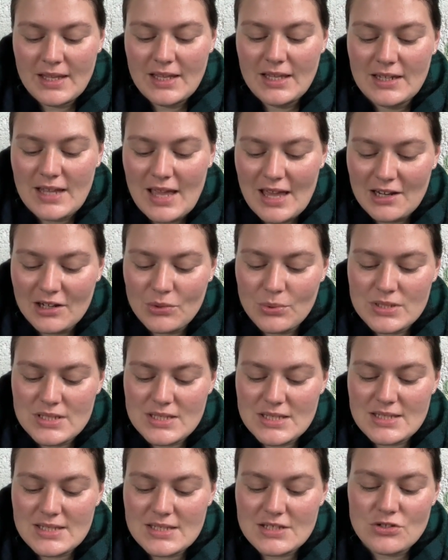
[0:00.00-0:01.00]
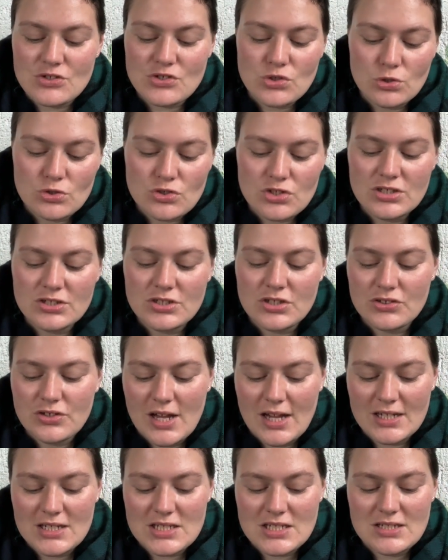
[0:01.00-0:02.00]
Inadequacies in social
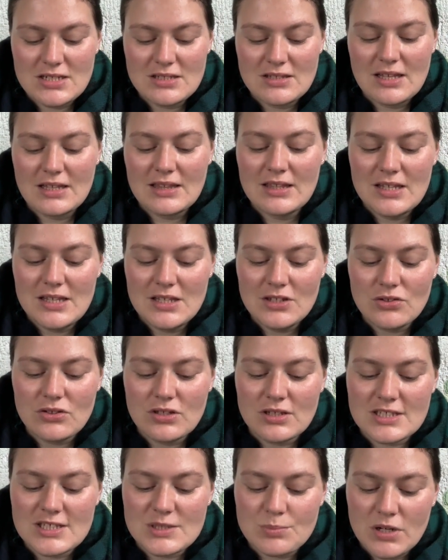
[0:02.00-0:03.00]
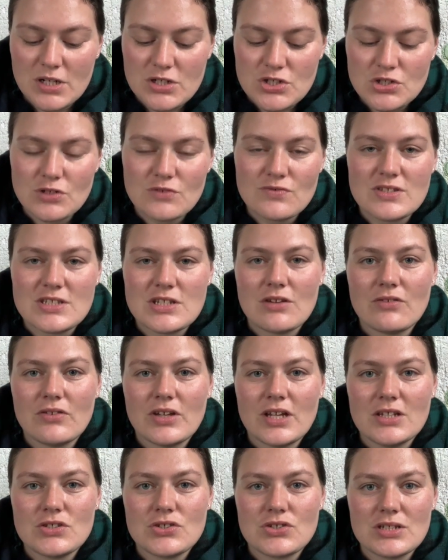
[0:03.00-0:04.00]
interaction that lead to the expression of self
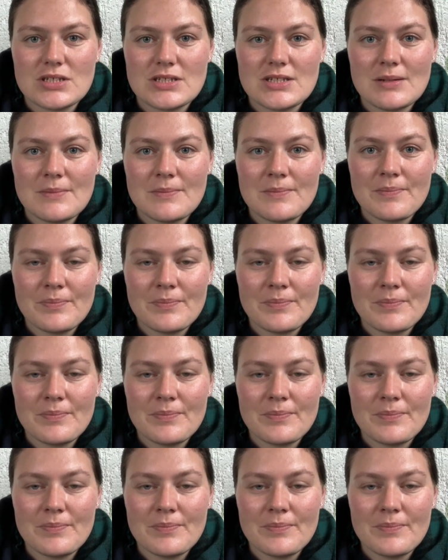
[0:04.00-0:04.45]
hatred.